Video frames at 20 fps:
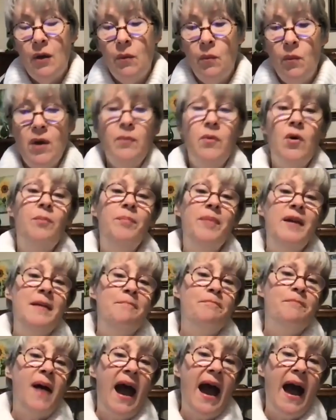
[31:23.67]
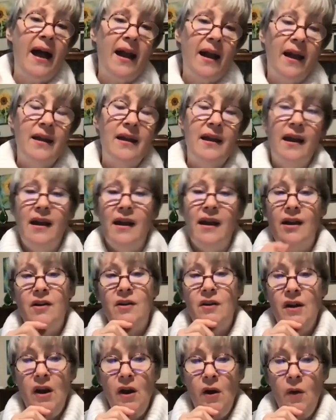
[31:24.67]
we will be back
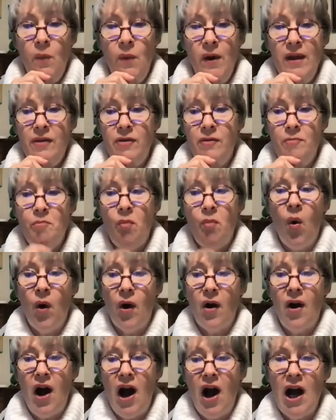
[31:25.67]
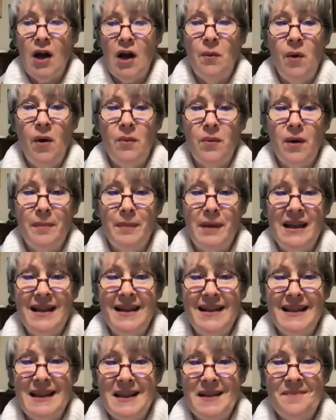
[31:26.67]
again with more Aqua
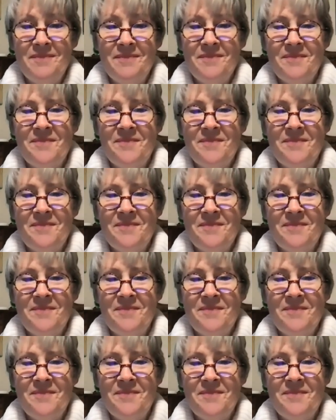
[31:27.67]
remedies.